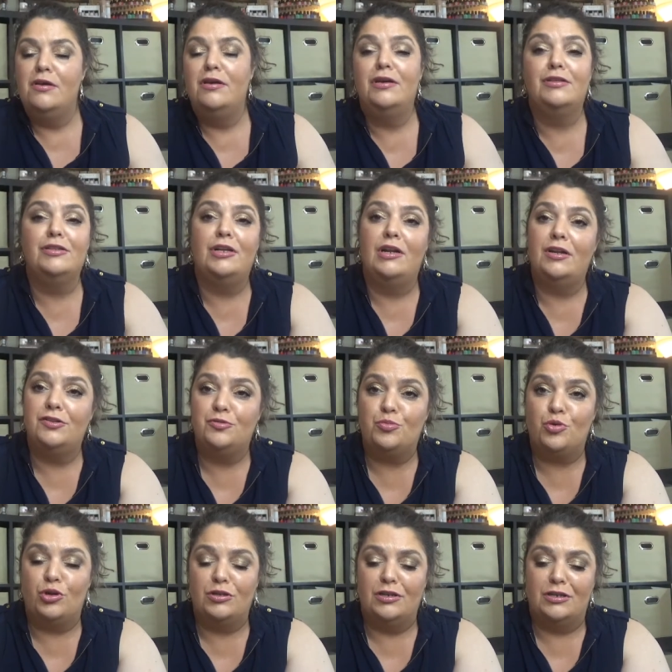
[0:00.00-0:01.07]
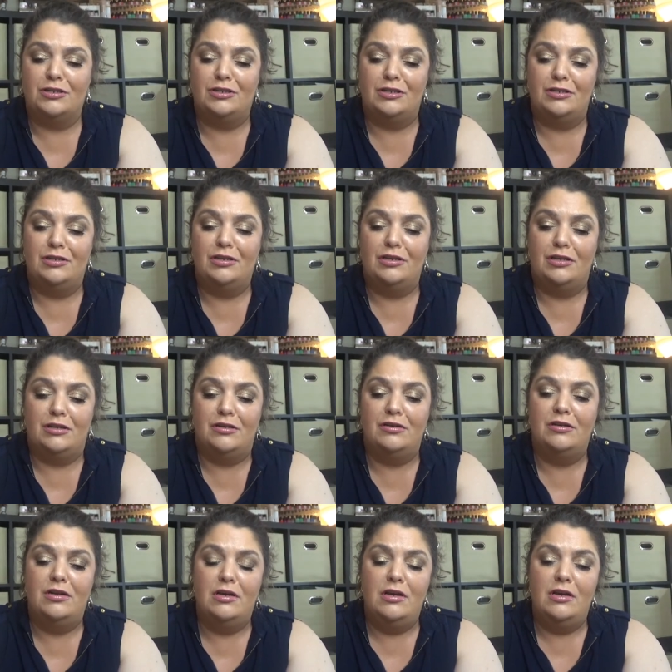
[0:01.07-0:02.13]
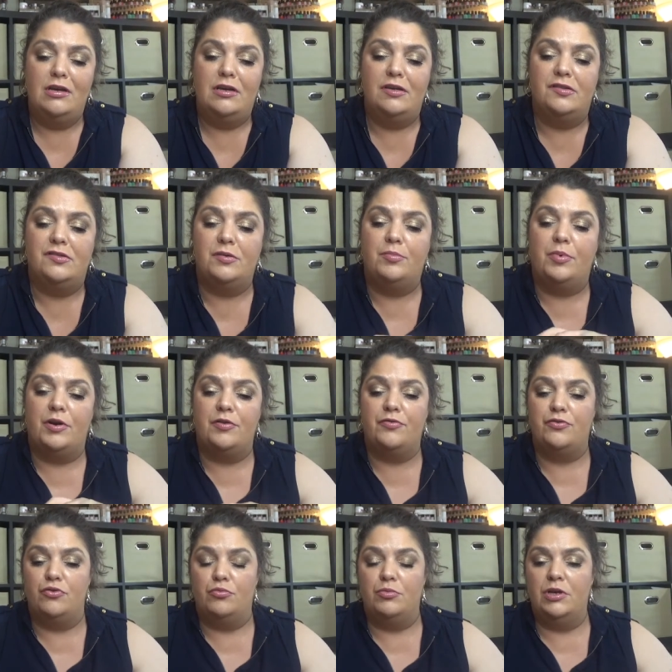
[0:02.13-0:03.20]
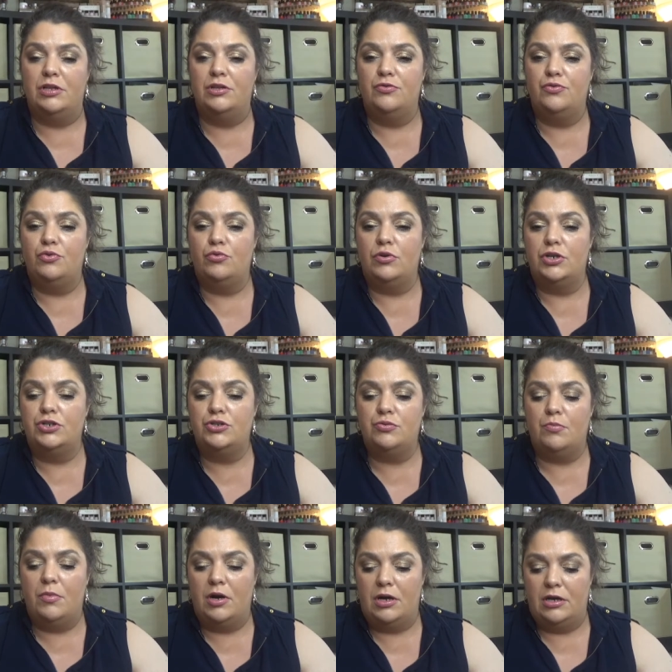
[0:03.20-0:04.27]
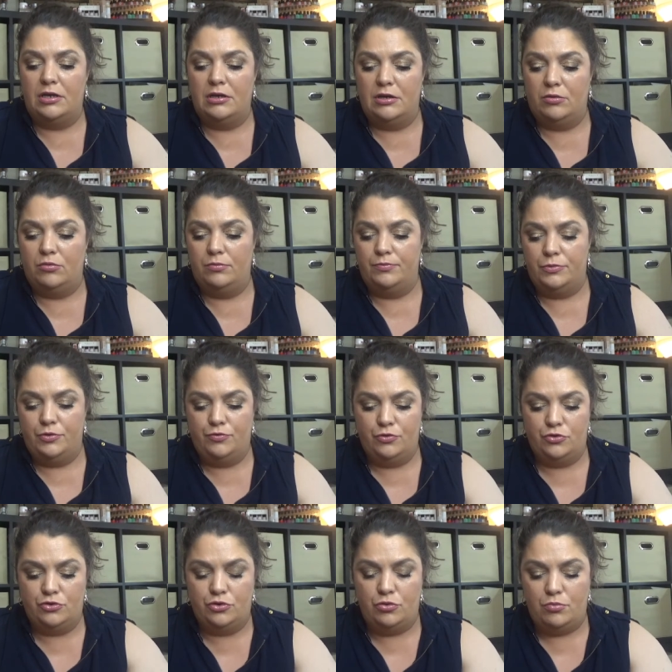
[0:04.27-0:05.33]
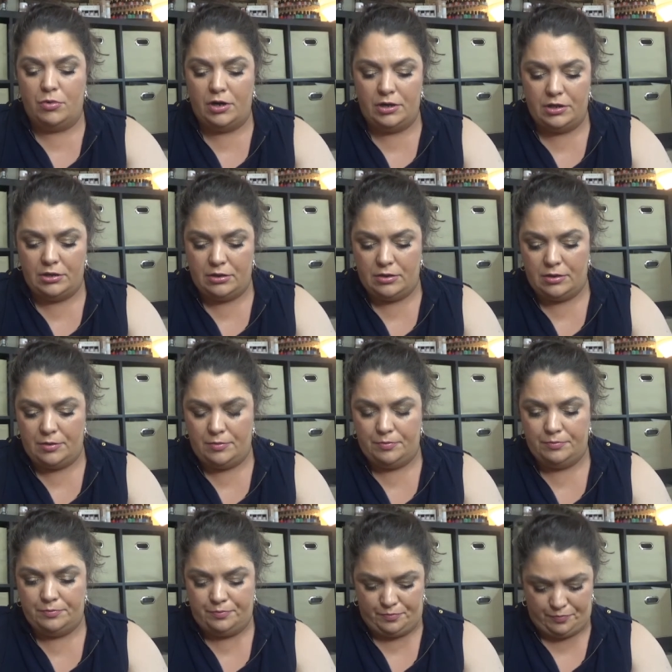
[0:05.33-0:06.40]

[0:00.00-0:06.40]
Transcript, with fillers: And the last product in here, it's a perfume, and if you watch my, um, if you saw my um,